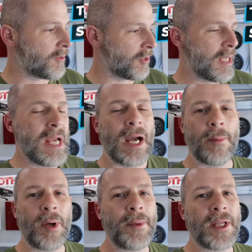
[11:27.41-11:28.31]
So
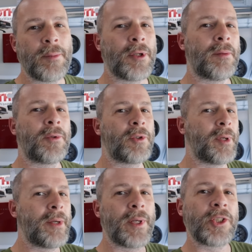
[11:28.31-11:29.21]
I'm probably gonna put them to
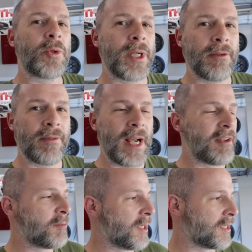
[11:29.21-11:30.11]
right around
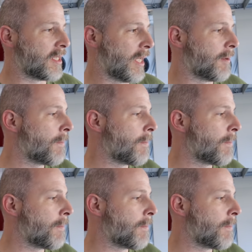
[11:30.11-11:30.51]
25 PSI.